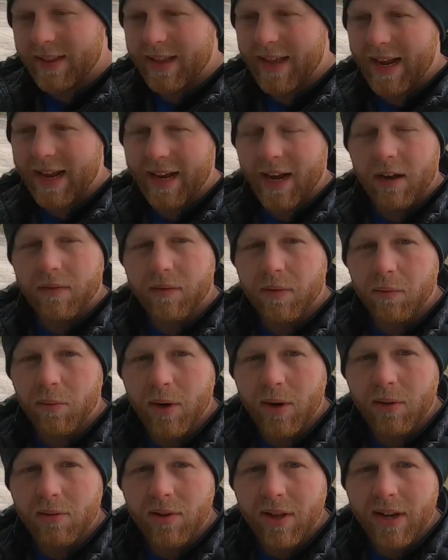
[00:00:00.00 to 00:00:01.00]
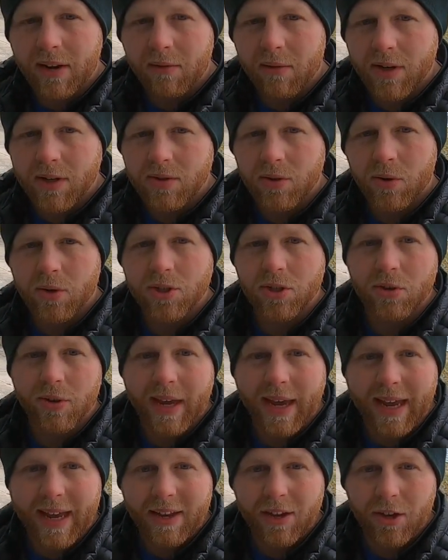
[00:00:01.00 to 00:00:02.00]
that I got from Window Cleaning Resource. You
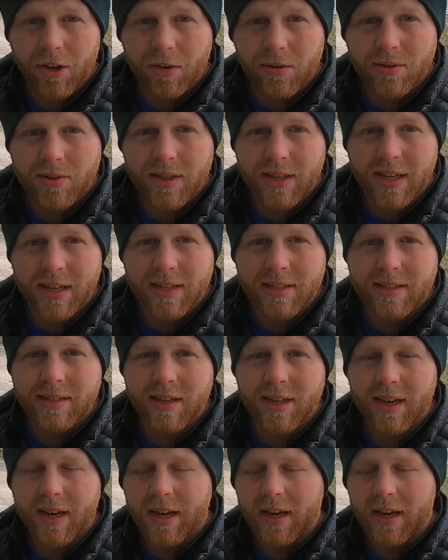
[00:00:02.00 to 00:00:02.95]
can use this